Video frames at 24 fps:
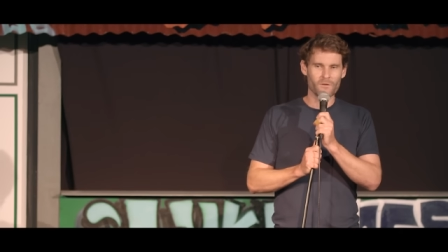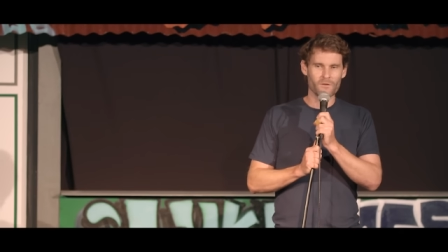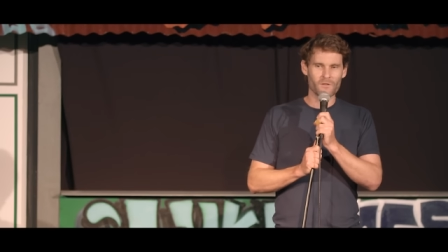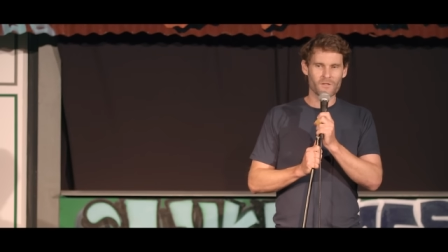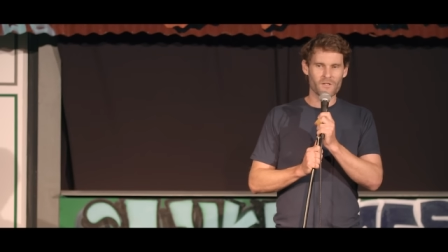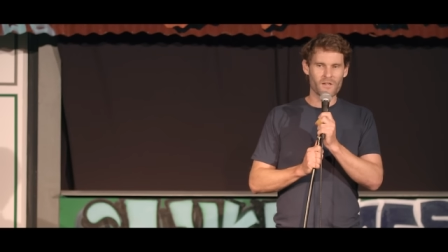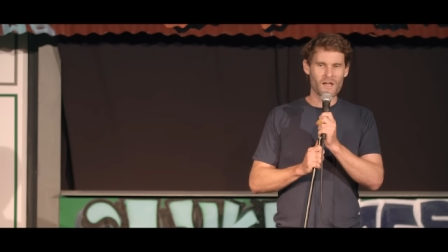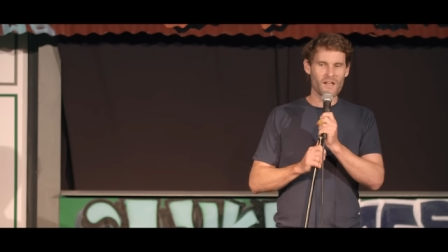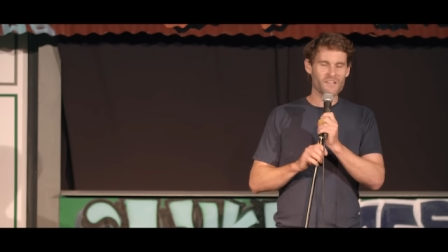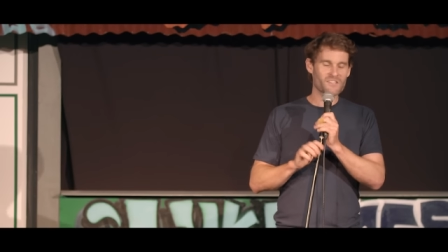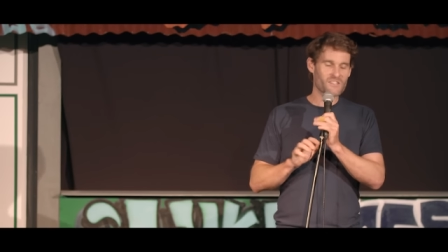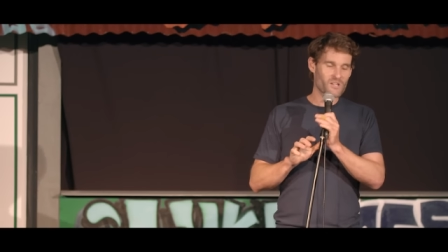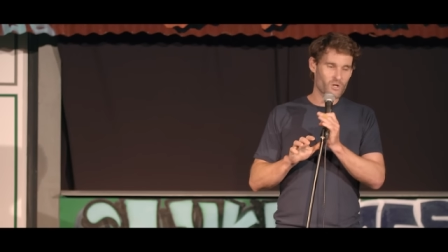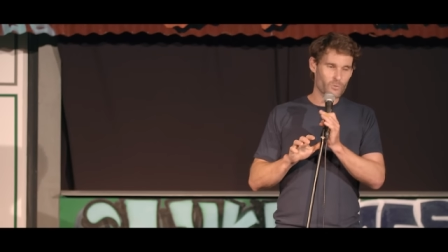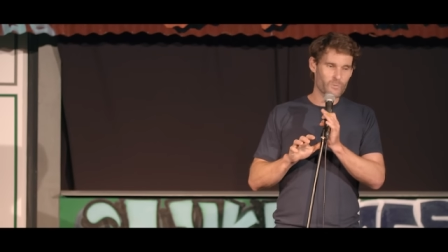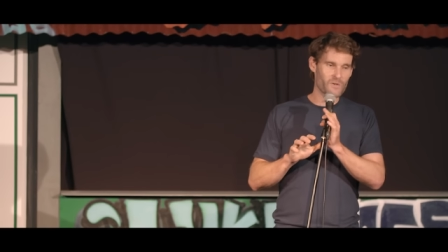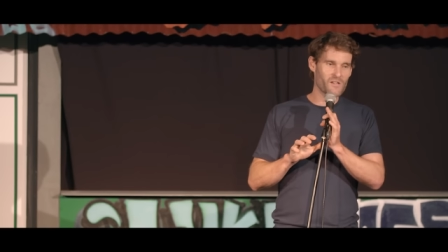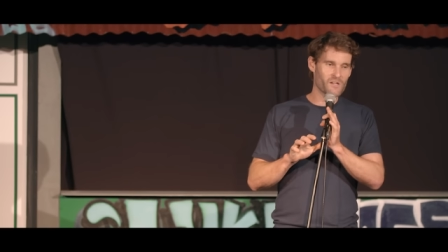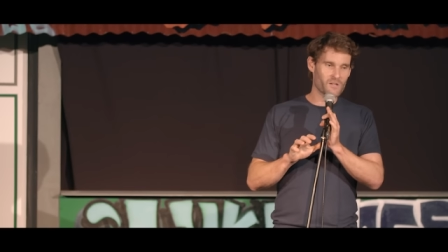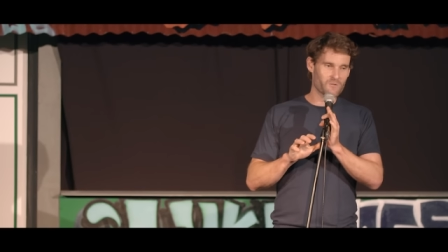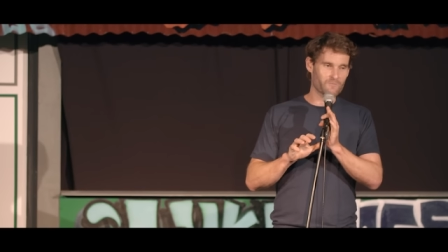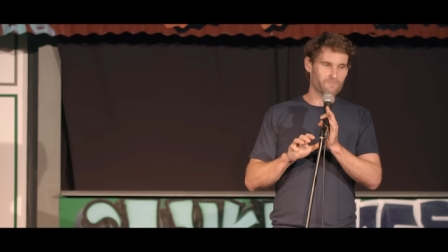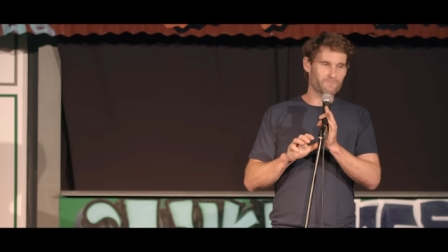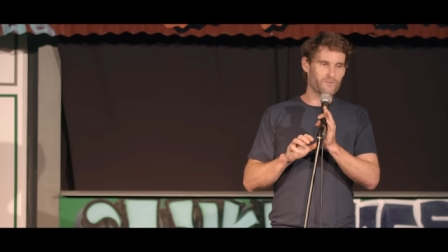You can't tell
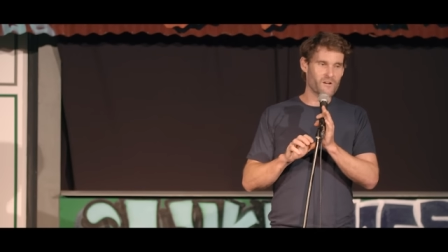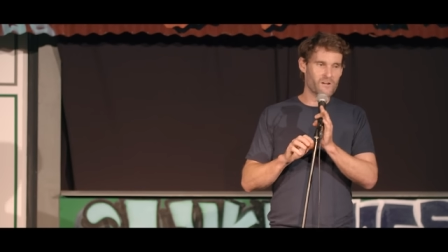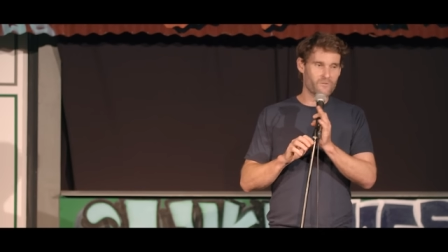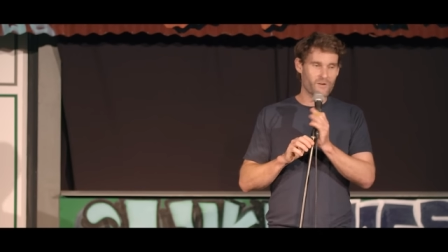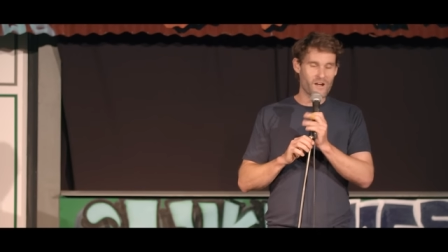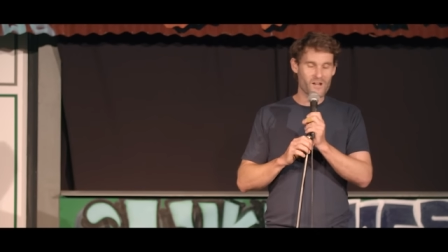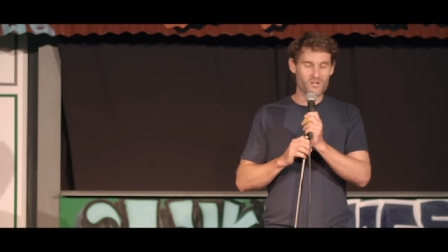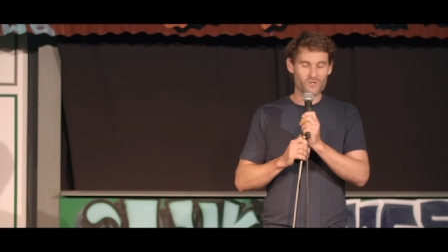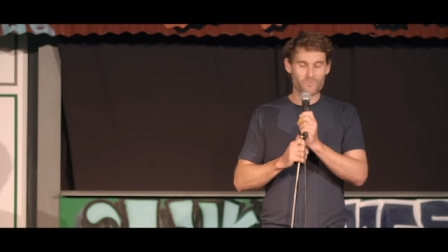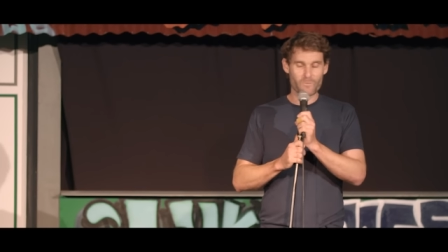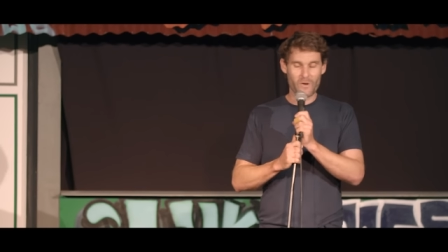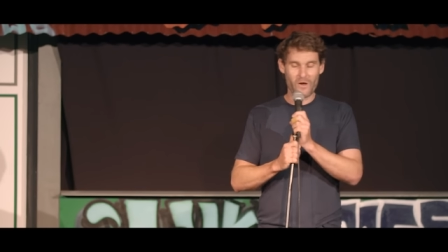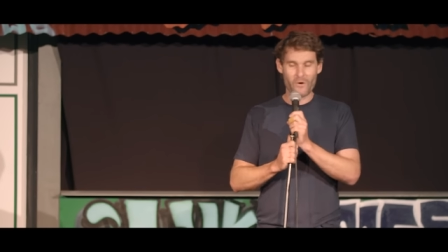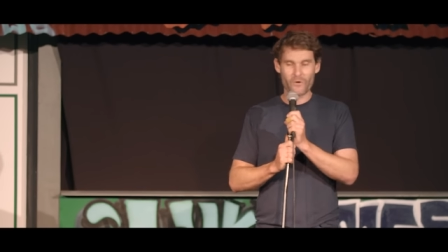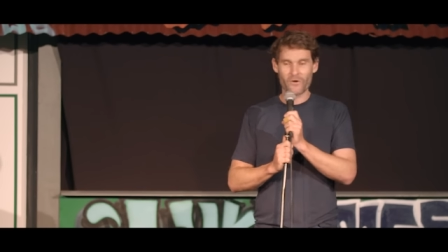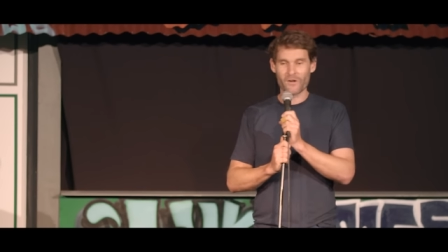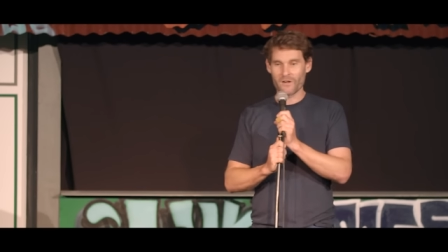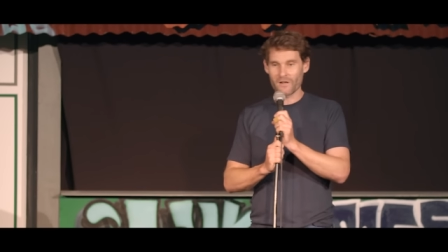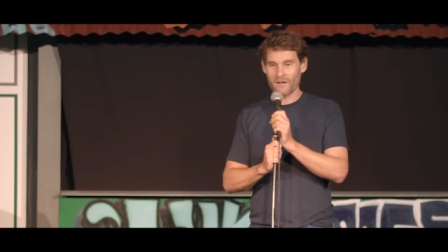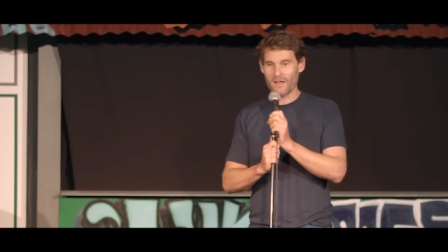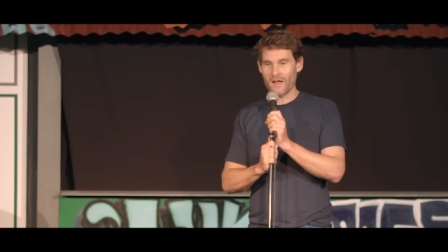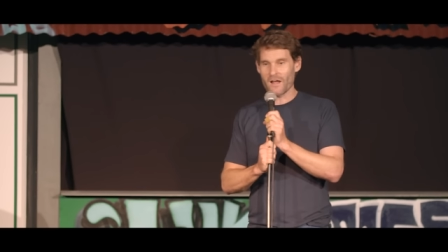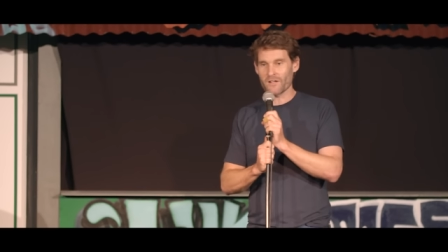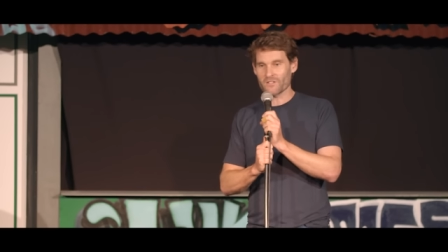me you can free-range parent
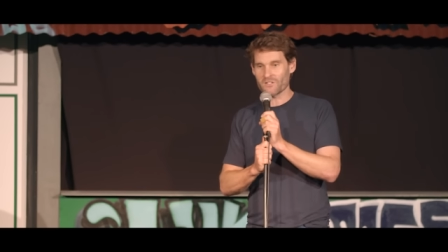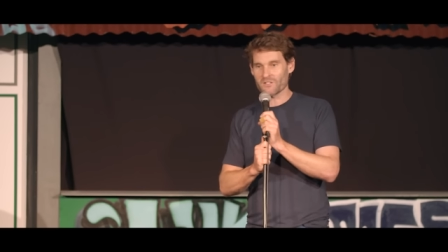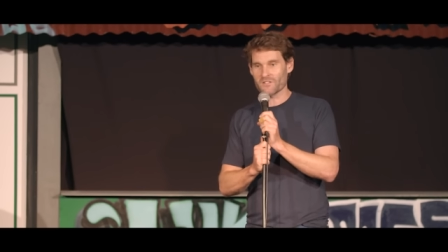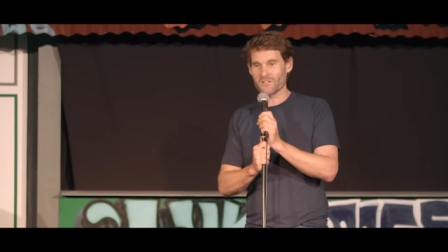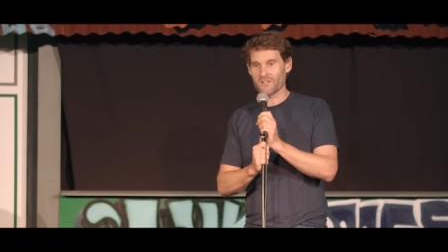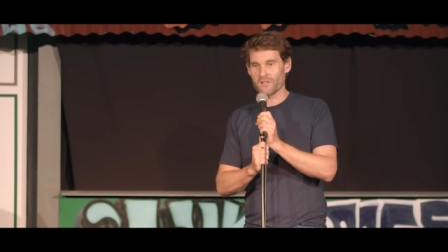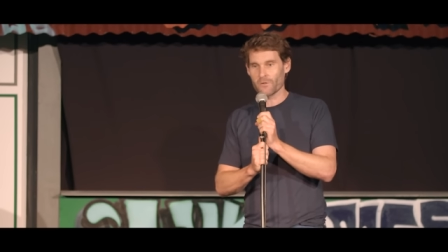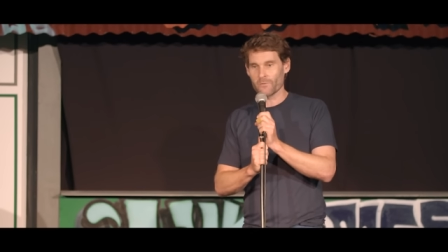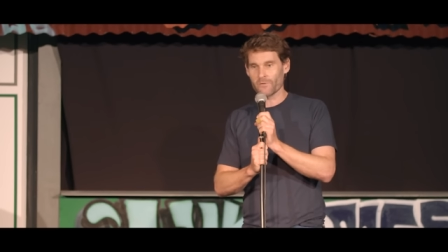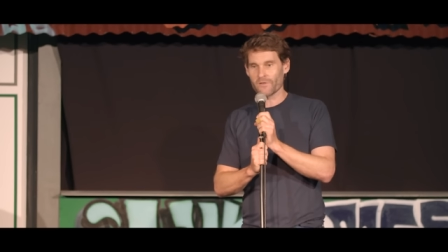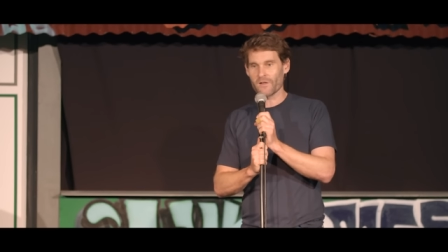in a large city